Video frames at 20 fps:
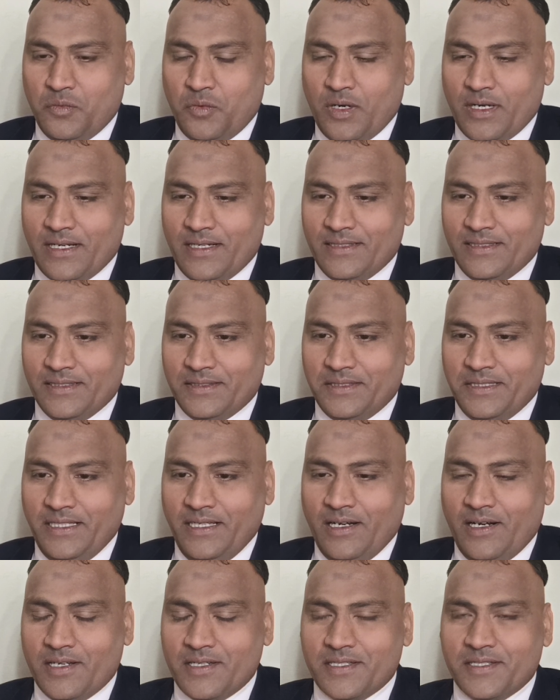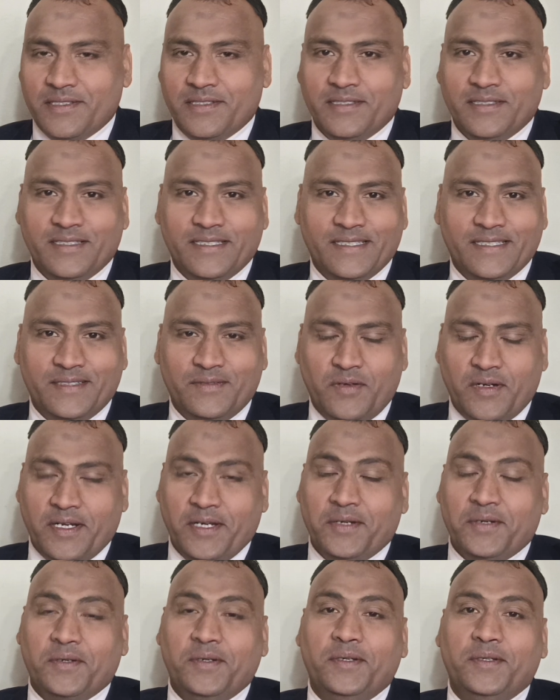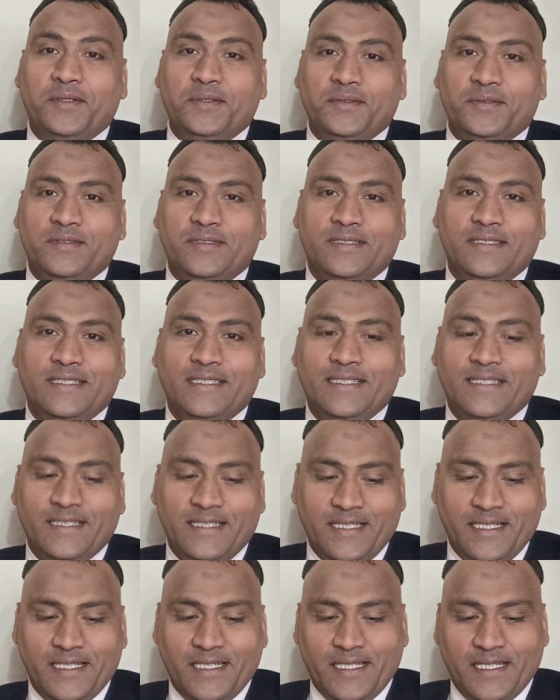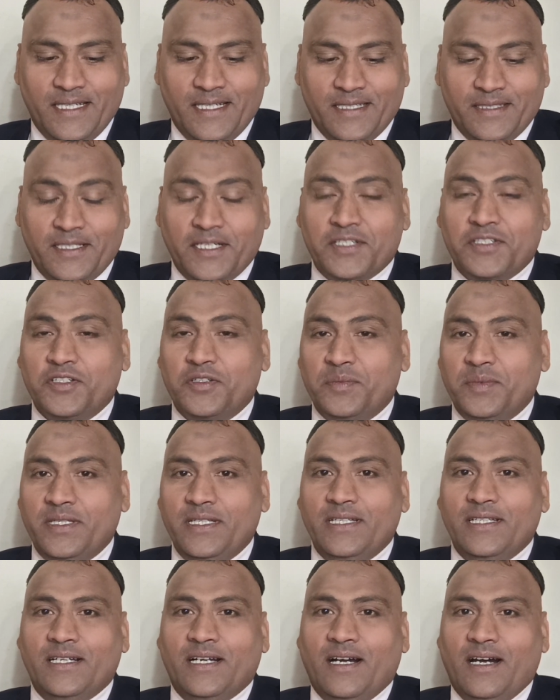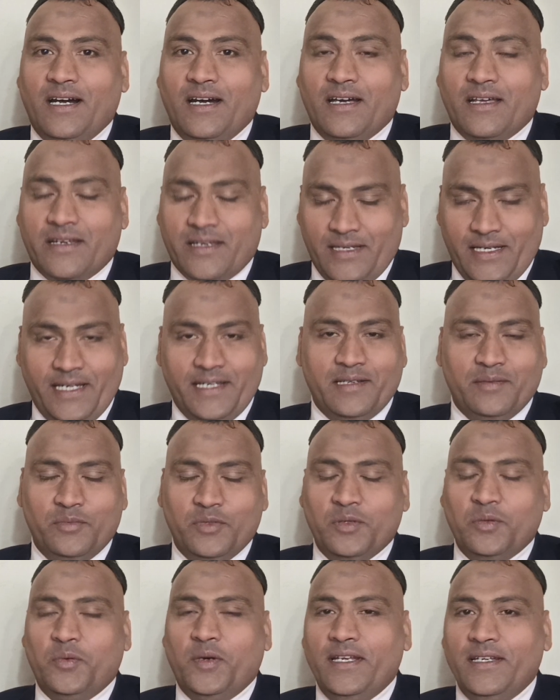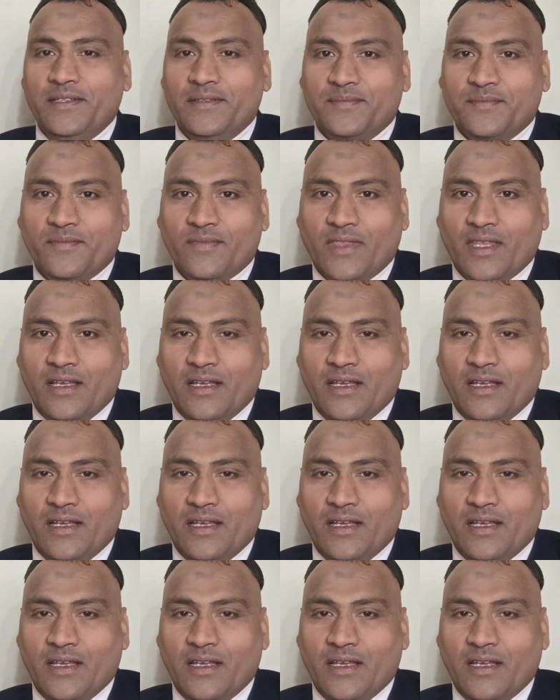What are the three R's? What I told you, that should be a relatable one,